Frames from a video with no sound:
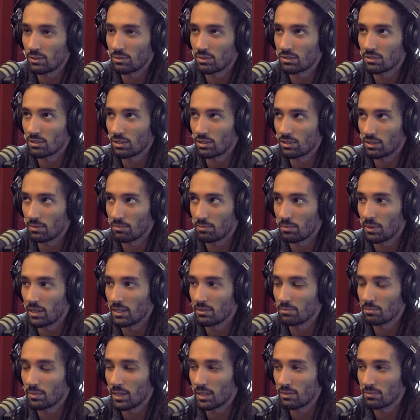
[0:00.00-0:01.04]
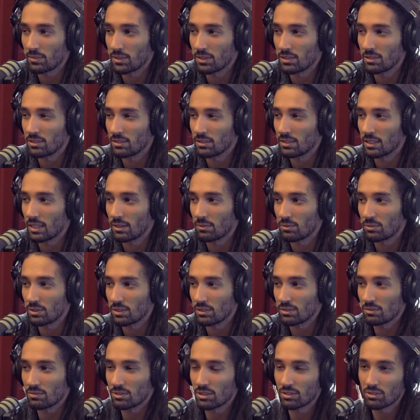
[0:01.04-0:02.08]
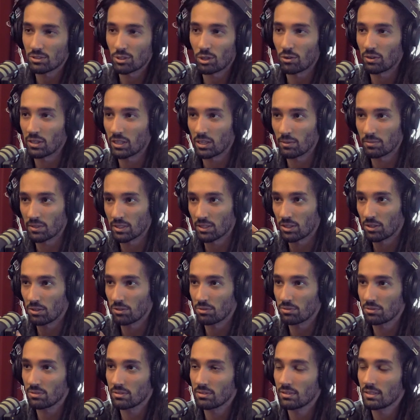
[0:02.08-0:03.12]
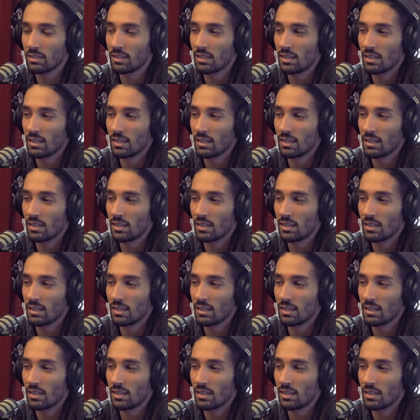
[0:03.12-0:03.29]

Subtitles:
We started in Melbourne and we're just going up the coast,